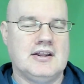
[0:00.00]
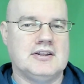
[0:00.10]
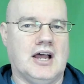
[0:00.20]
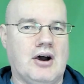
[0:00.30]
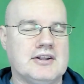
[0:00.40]

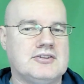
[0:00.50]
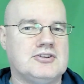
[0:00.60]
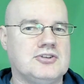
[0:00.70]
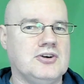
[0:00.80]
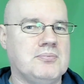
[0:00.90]
Now, I
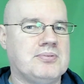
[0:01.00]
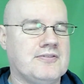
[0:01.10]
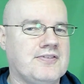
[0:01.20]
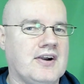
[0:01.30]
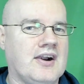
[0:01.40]
do
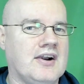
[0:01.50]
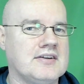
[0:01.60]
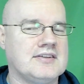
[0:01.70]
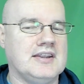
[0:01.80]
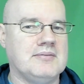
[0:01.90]

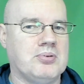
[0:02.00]
prefer the